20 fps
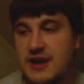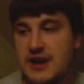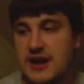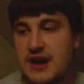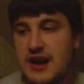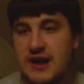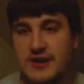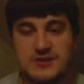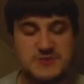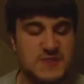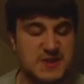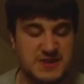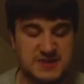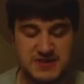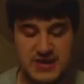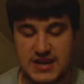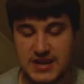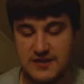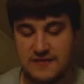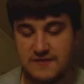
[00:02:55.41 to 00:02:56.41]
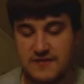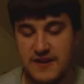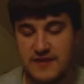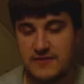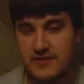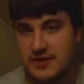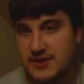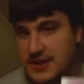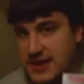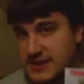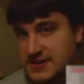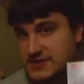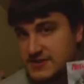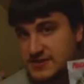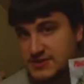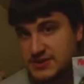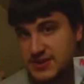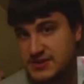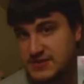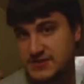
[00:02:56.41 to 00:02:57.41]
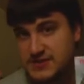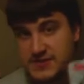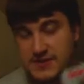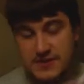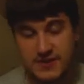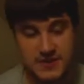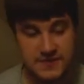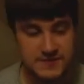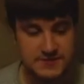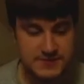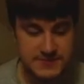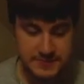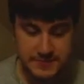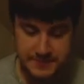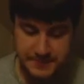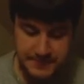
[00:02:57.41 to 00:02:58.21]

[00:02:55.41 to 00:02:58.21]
It's my second favorite next to Jason Lives.